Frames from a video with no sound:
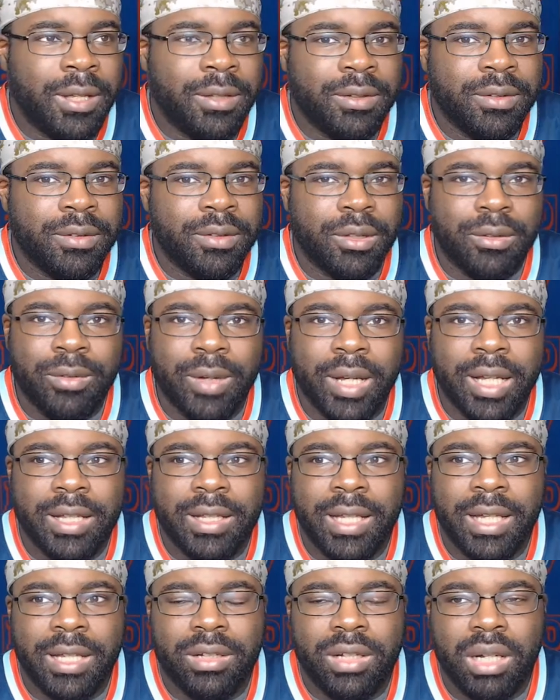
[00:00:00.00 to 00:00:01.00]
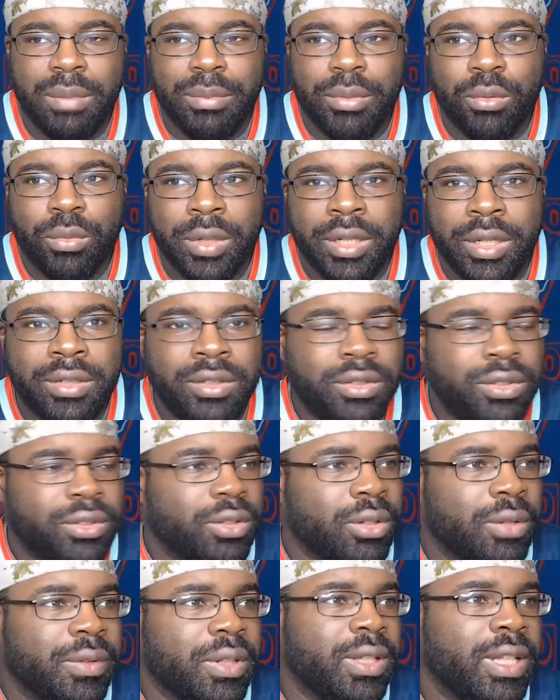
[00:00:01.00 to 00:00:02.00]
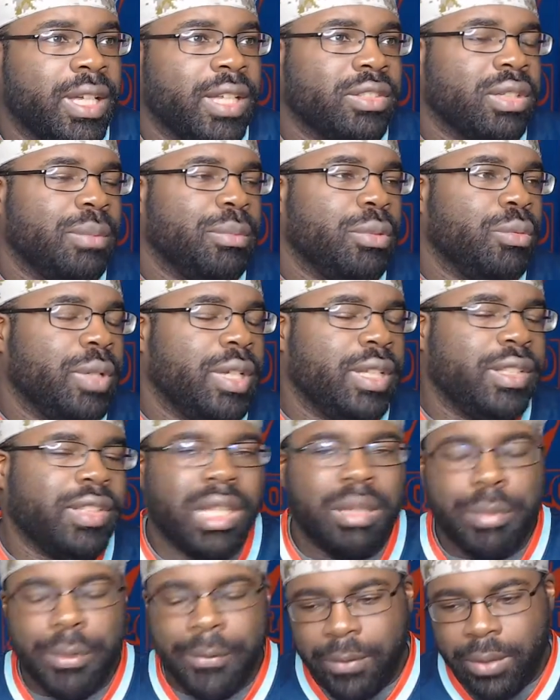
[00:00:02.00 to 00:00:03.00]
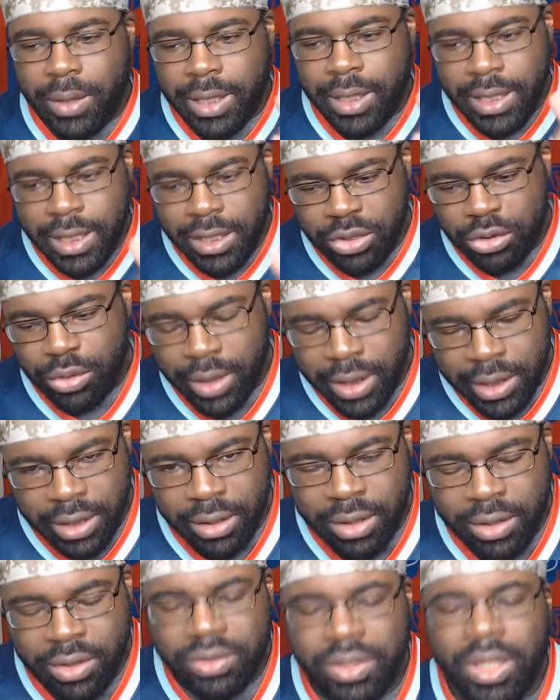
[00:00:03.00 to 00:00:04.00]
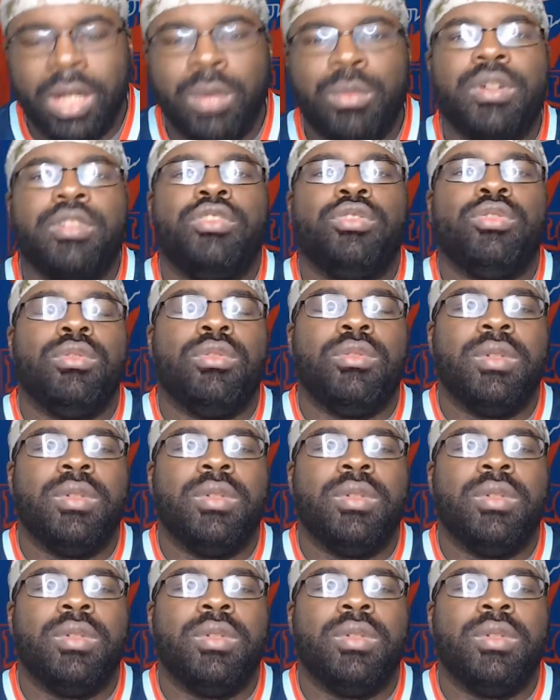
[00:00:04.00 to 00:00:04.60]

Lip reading: the Kraken had a couple wins over the last couple weeks, and before I get into any of this, I want to